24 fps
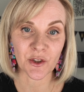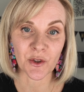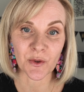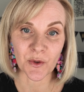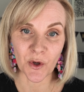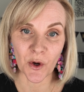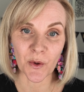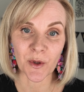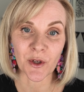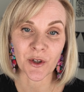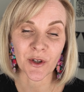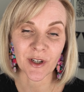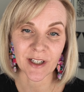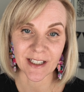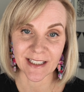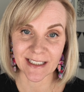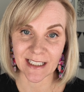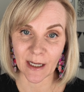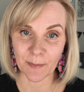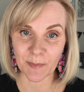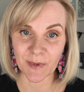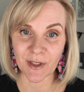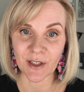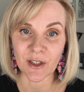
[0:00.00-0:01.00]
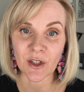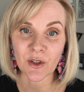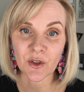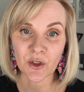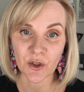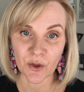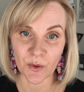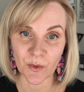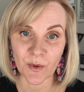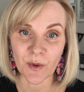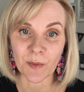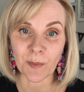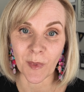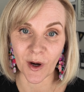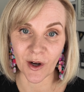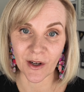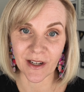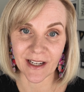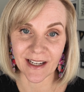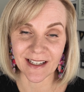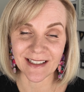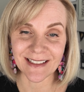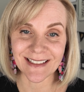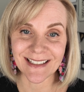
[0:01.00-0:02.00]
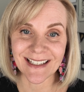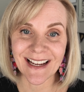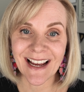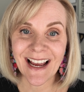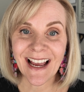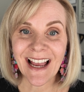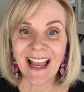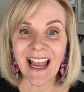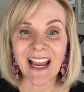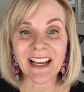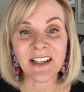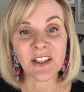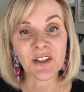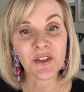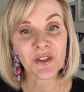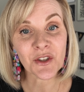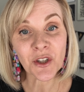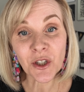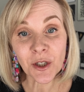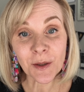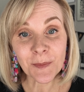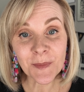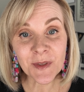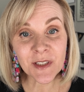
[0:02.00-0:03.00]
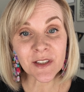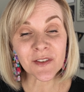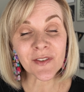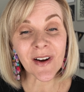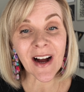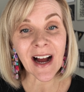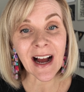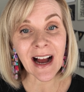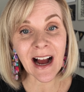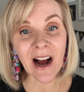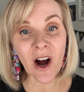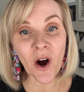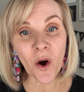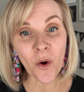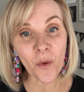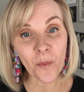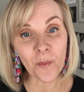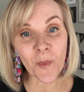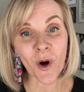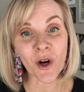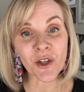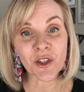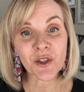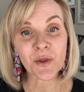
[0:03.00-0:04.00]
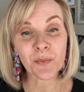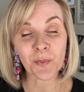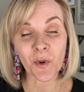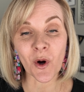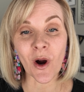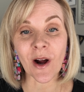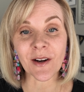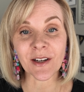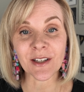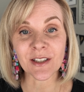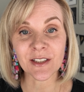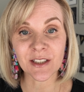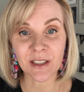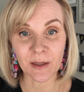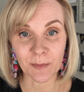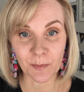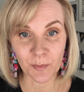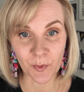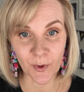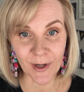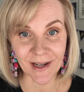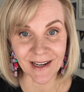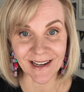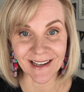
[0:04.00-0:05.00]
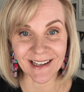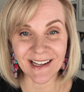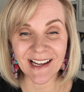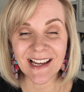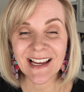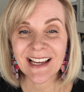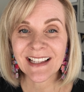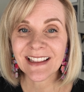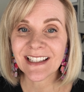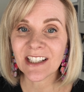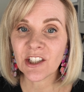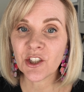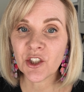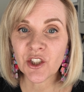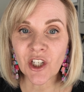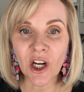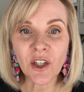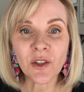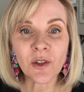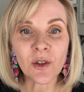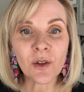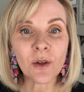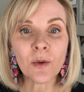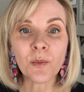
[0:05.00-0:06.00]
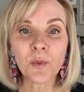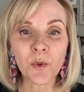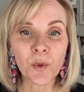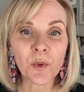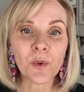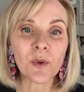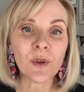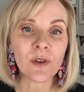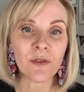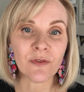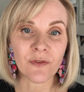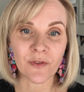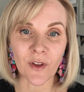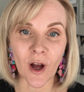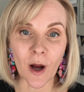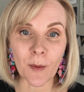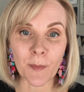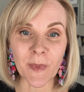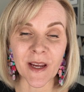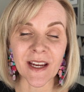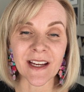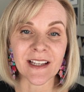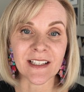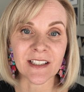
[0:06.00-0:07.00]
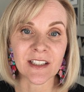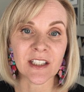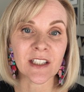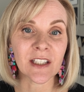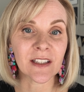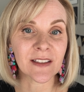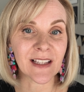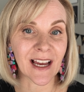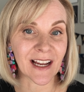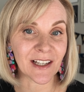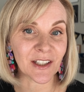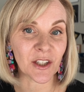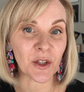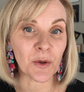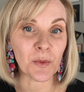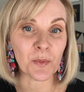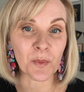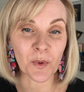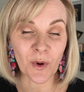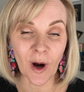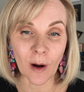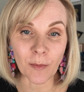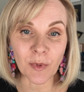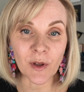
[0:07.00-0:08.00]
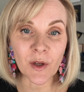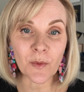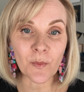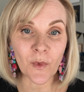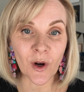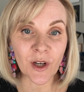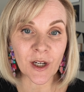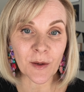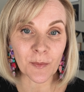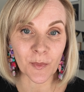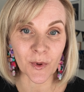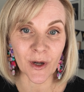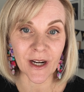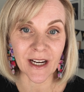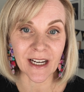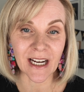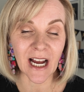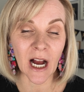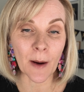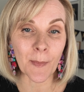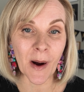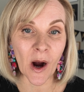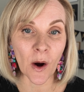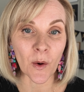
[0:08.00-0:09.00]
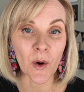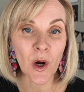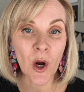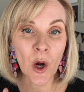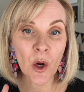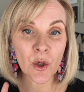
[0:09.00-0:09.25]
you know you're accepted to the market. And in terms of how much product to bring, the general rule of thumb is that you probably wanna bring about